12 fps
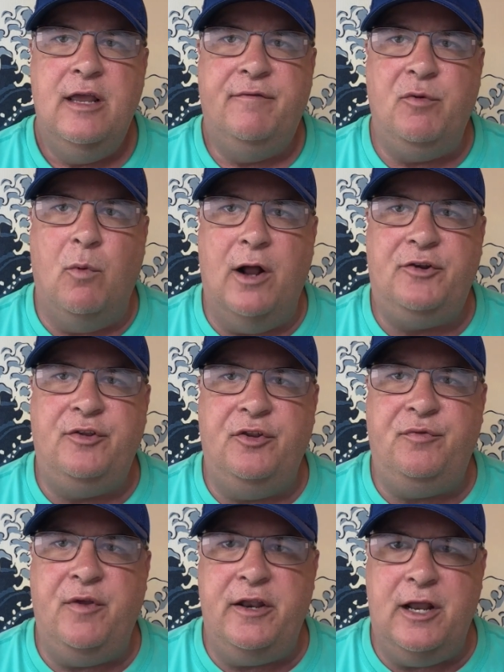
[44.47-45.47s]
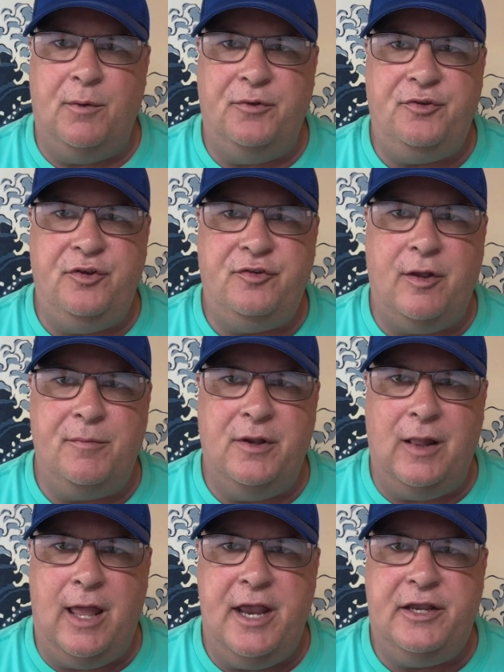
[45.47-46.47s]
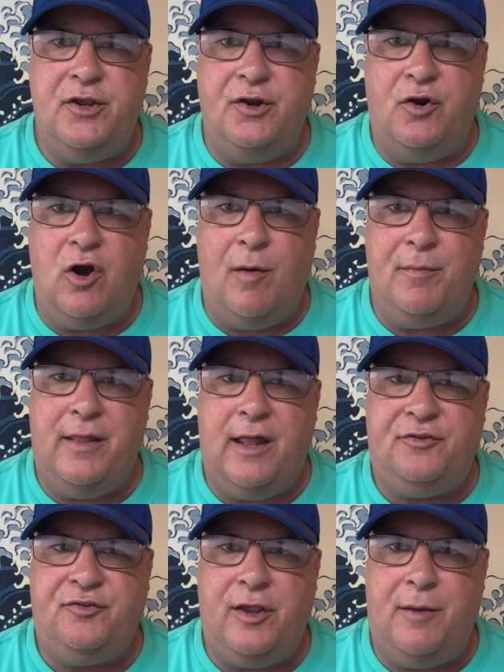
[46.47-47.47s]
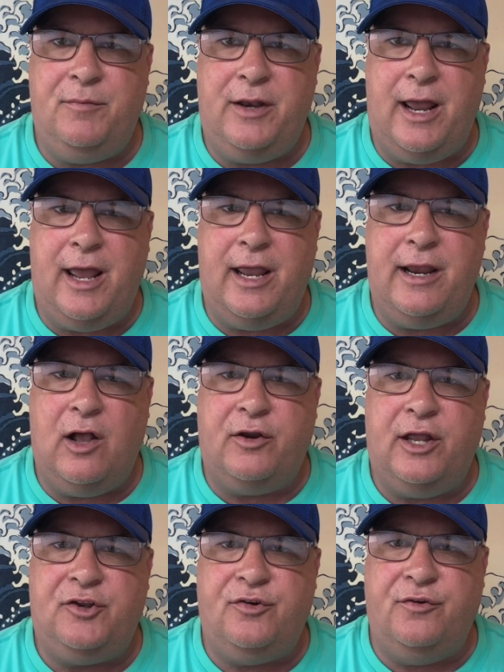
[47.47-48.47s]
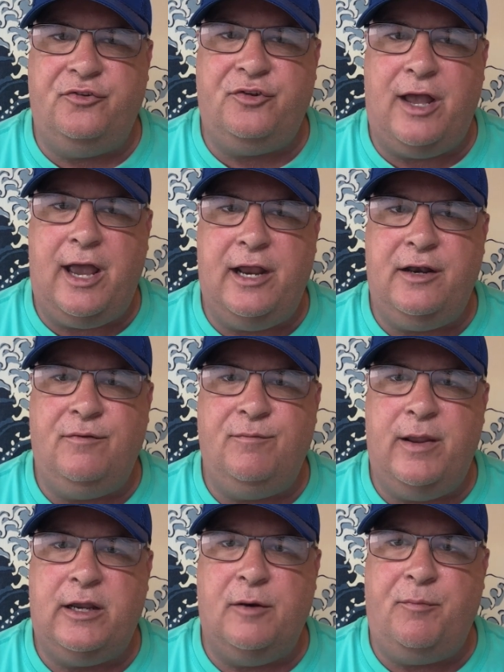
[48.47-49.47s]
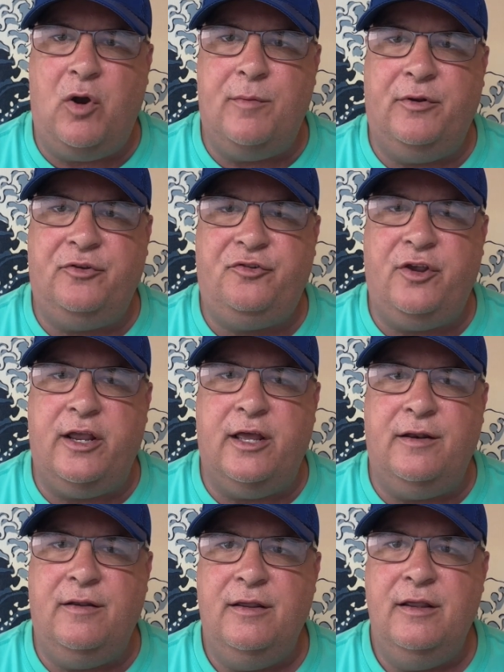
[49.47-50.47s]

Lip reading: If you watch this video and see something you like, you can call me that same day. I'll get you inside and make an appointment to see it.